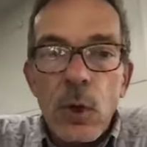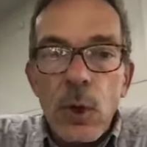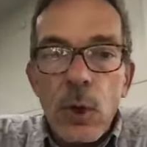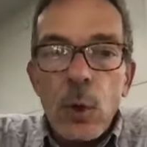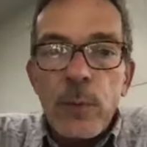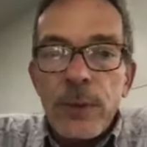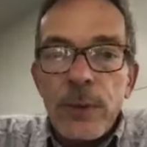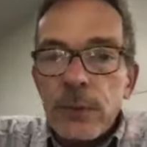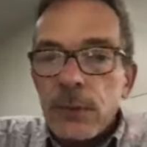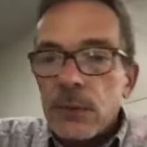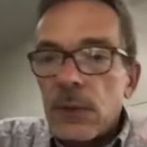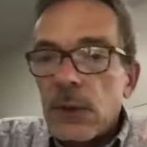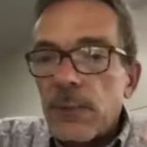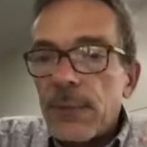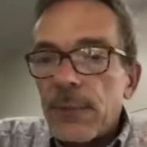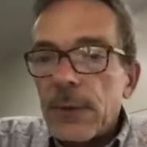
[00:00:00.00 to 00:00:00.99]
open
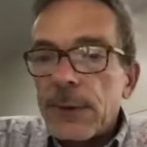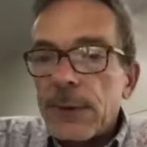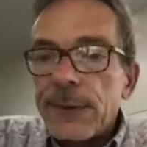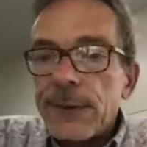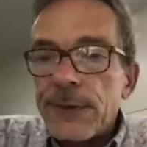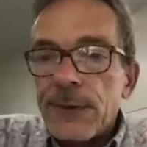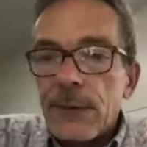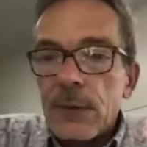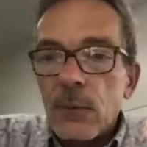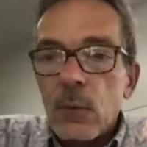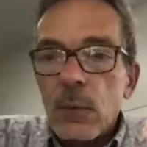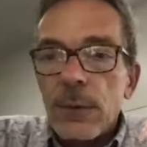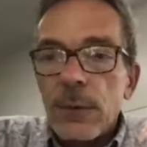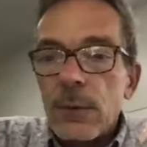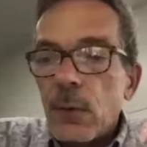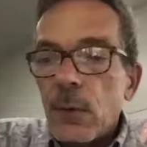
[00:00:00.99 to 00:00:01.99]
periods, they're
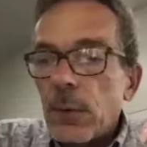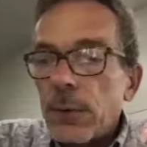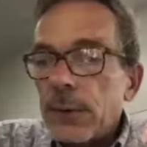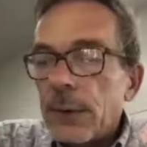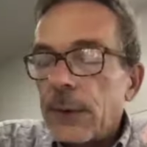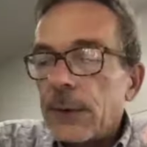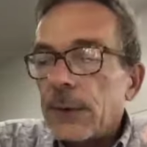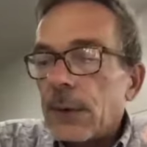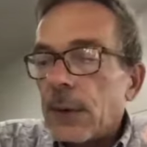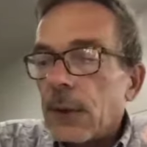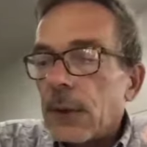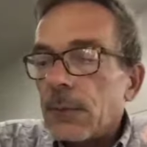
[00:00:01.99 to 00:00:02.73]
working.